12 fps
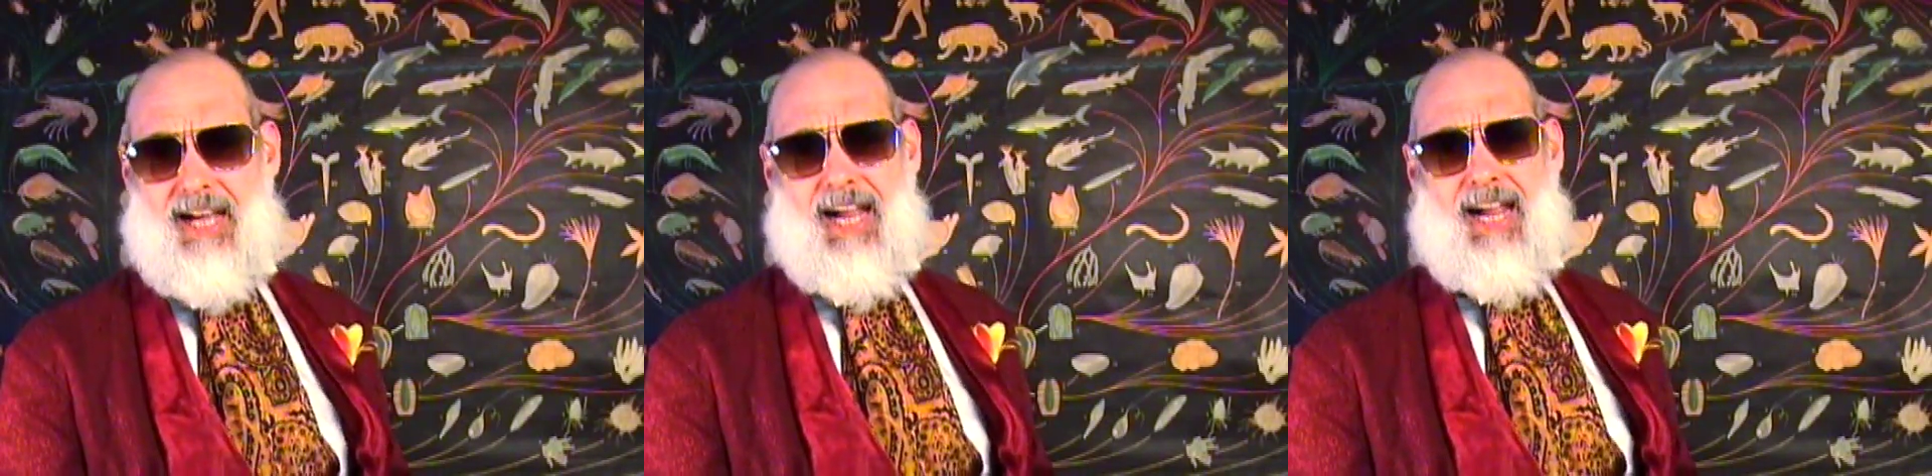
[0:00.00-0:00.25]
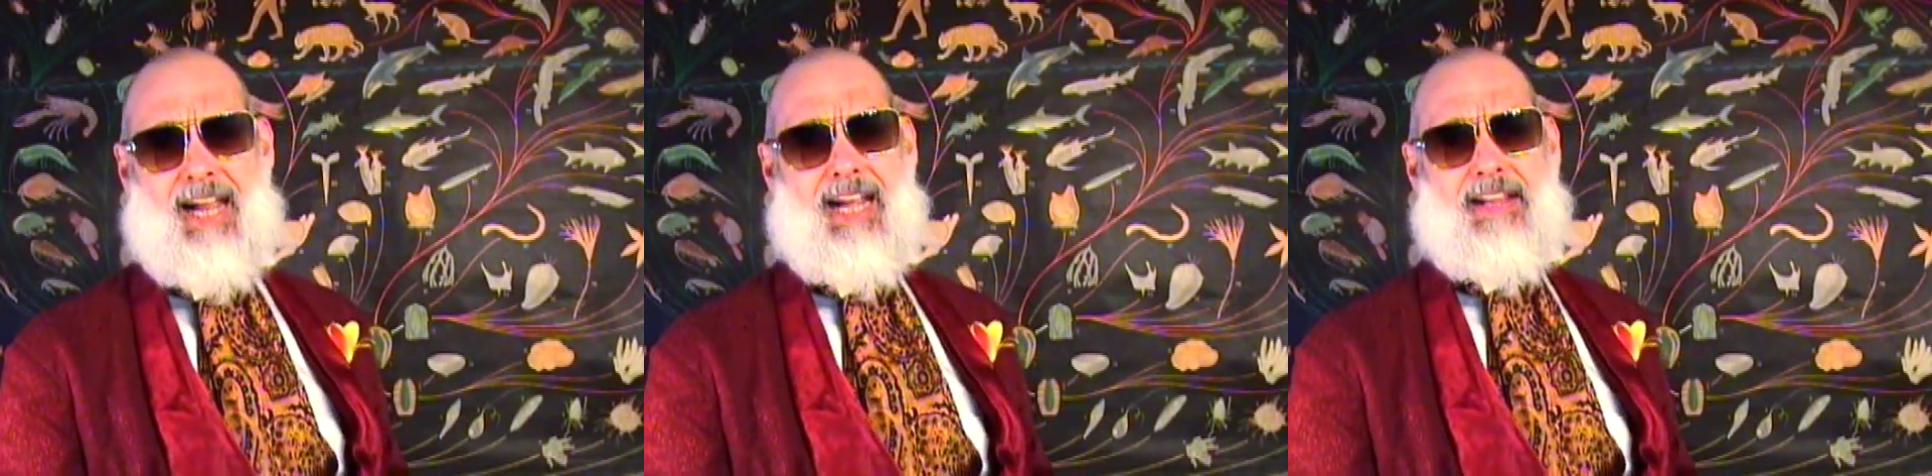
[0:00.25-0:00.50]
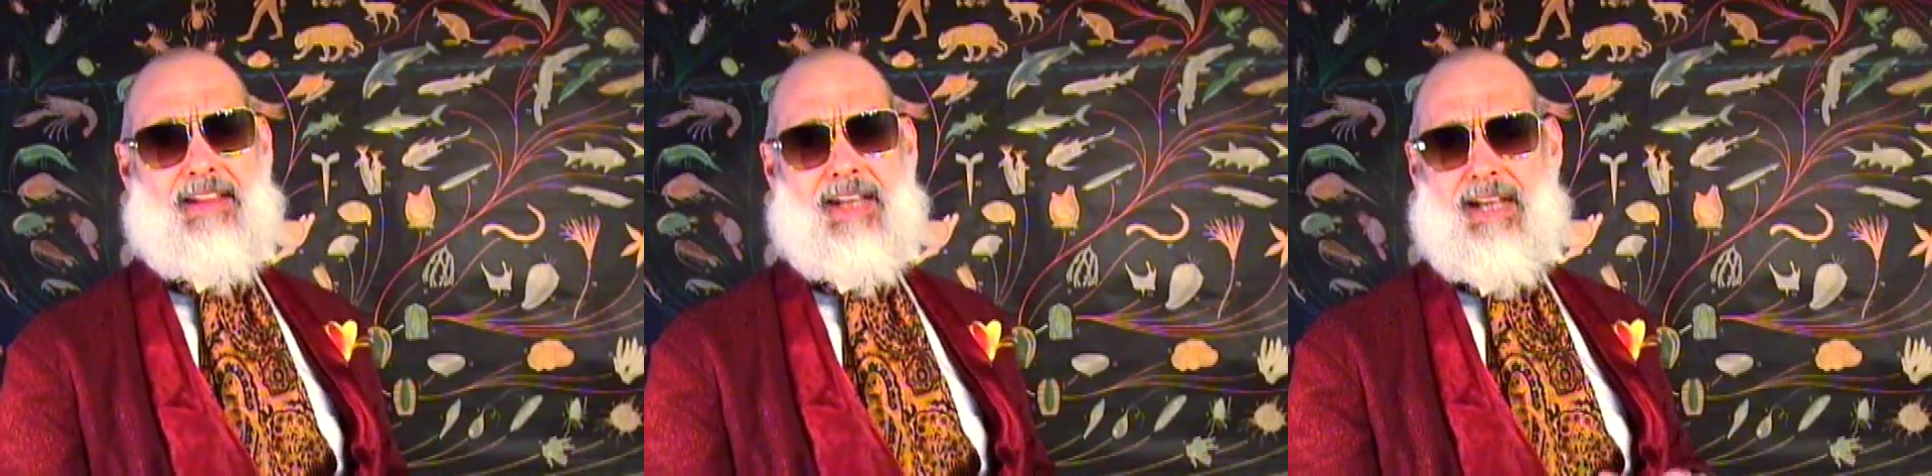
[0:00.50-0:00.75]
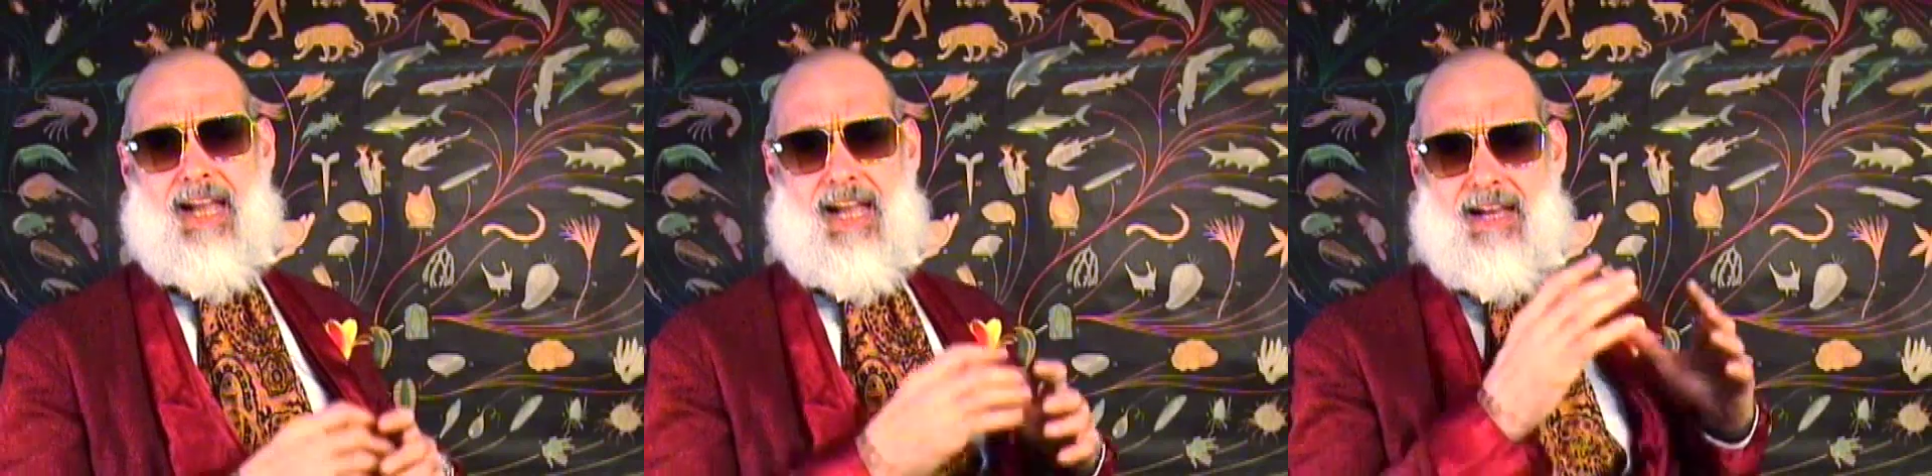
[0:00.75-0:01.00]
and
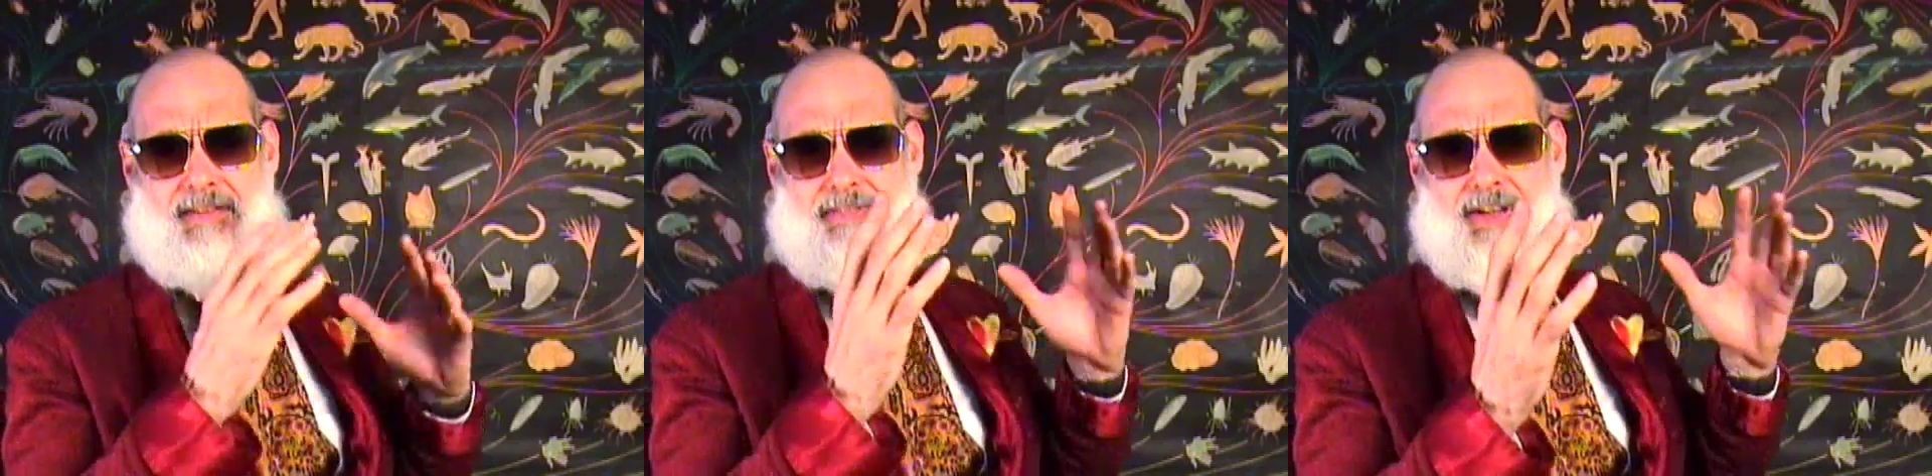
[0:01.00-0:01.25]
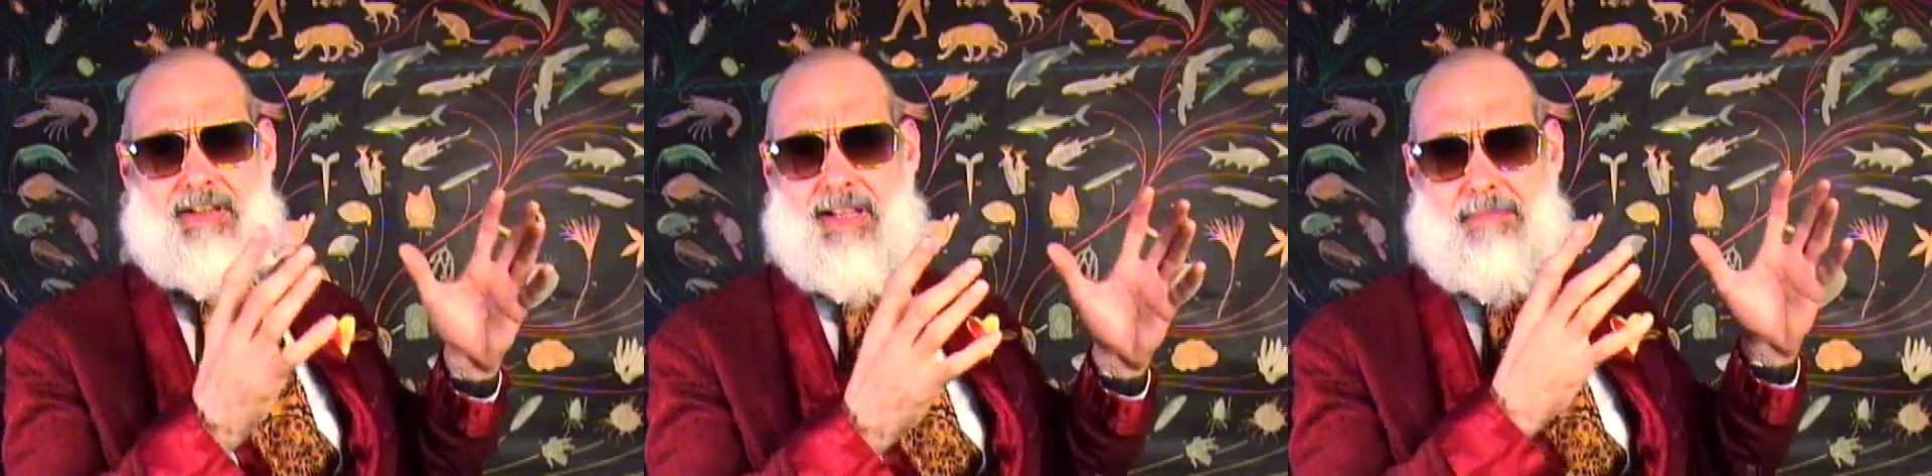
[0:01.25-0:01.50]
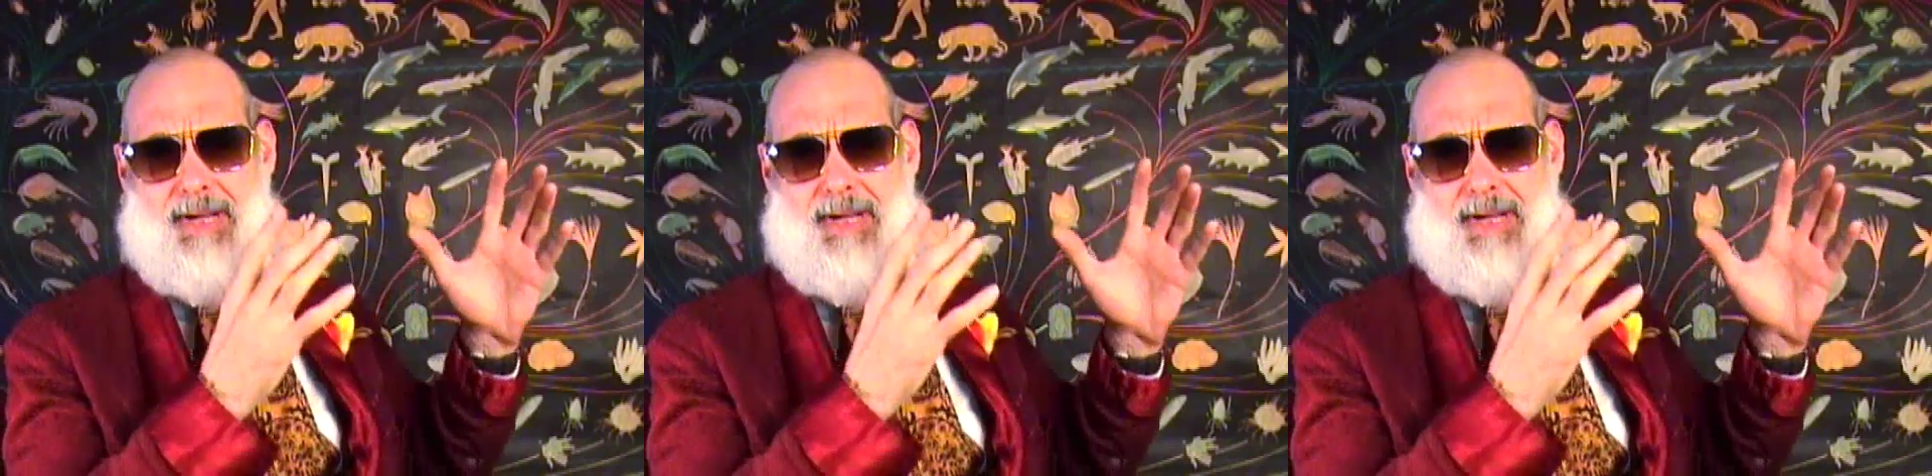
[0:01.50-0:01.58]
they have they